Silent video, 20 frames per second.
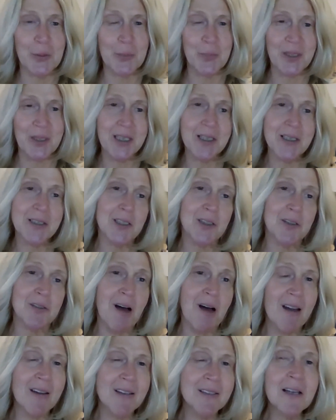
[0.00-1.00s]
Because a
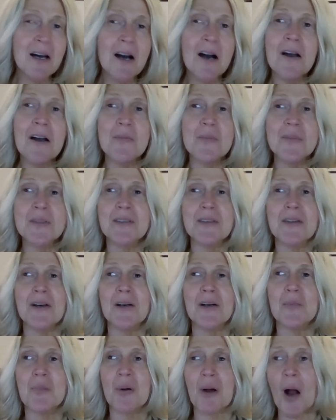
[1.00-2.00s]
lot of times
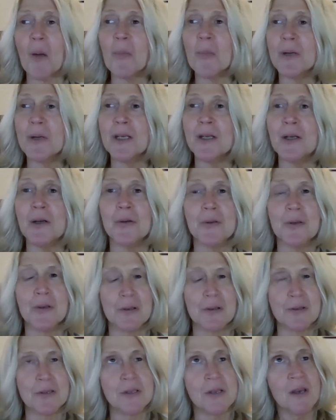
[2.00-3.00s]
the property
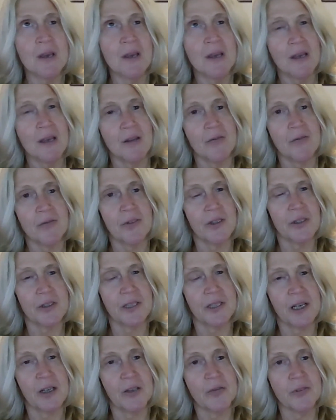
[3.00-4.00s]
owners in
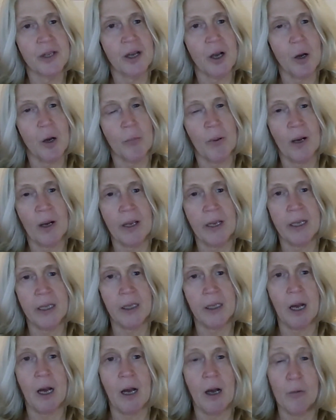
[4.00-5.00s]
Philadelphia are
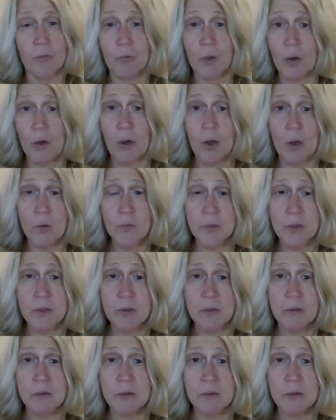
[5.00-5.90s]
buying row homes.